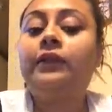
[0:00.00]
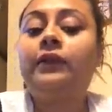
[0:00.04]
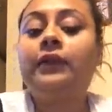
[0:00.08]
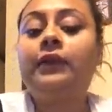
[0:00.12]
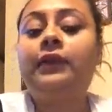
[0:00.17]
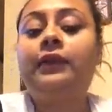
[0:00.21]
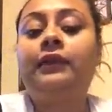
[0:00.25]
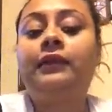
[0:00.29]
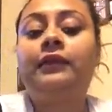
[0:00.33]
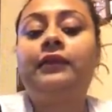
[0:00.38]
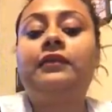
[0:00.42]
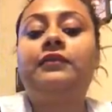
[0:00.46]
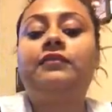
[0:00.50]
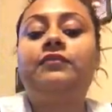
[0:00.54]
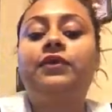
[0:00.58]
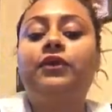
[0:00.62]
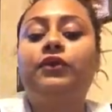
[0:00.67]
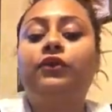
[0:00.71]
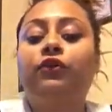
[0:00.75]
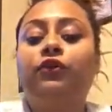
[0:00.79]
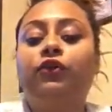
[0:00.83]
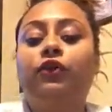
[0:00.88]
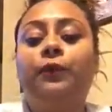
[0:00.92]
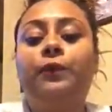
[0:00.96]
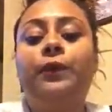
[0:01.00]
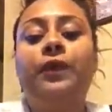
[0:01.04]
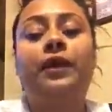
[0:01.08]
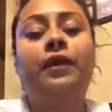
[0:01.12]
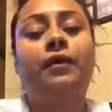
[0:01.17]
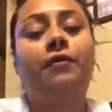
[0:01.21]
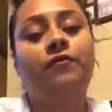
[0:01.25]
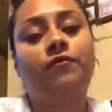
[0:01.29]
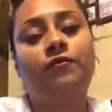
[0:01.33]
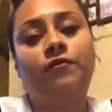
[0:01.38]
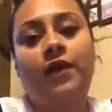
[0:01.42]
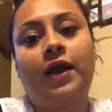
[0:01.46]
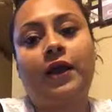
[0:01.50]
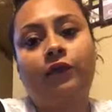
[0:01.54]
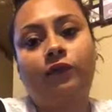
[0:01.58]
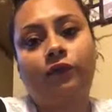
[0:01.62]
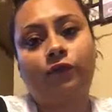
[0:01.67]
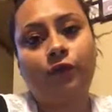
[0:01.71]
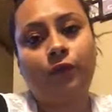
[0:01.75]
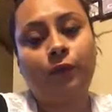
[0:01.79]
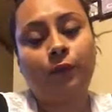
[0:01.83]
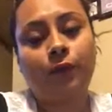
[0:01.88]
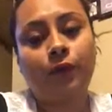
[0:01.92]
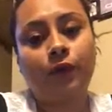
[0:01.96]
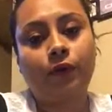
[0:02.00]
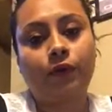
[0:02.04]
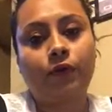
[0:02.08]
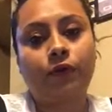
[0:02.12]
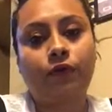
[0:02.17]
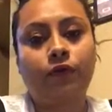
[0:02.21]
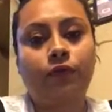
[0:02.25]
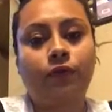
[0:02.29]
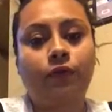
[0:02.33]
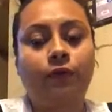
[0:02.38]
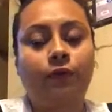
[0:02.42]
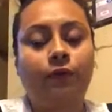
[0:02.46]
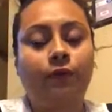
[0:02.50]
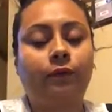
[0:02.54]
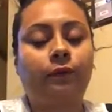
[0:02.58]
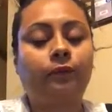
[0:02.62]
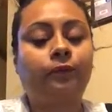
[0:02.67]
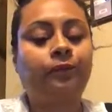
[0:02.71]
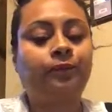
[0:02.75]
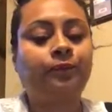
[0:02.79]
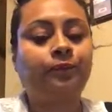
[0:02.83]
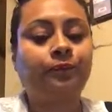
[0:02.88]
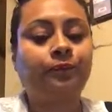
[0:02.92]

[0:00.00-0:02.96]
these individuals to become factory workers. So